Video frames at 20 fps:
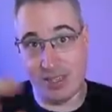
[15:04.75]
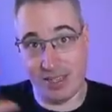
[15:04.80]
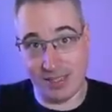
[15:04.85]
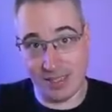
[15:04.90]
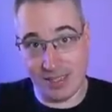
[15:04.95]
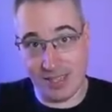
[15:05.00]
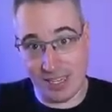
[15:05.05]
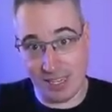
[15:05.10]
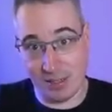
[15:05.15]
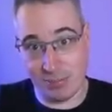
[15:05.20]

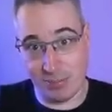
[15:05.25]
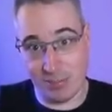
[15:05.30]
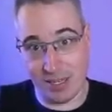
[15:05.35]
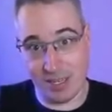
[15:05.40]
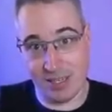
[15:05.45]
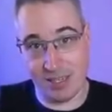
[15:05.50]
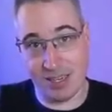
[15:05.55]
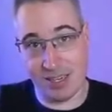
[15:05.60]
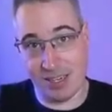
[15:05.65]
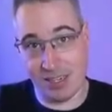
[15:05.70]
It's staying
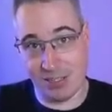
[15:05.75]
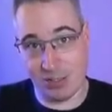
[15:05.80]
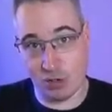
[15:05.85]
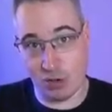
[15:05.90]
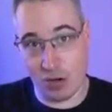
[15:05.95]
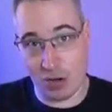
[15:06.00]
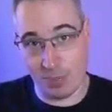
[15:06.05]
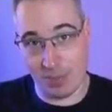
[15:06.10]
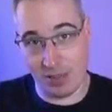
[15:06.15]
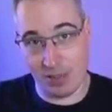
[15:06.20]
big and it's
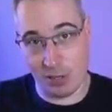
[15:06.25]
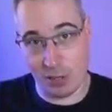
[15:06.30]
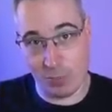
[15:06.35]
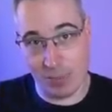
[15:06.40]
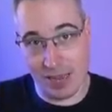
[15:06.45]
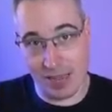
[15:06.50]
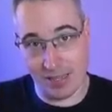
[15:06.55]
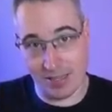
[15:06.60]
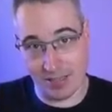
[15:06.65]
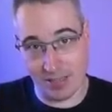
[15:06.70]
dropping the
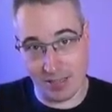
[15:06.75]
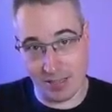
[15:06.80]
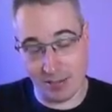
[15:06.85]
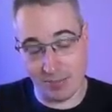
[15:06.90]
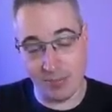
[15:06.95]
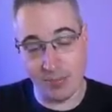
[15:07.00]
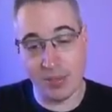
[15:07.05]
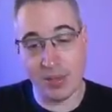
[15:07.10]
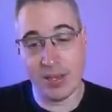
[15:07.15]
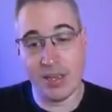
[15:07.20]
opacity.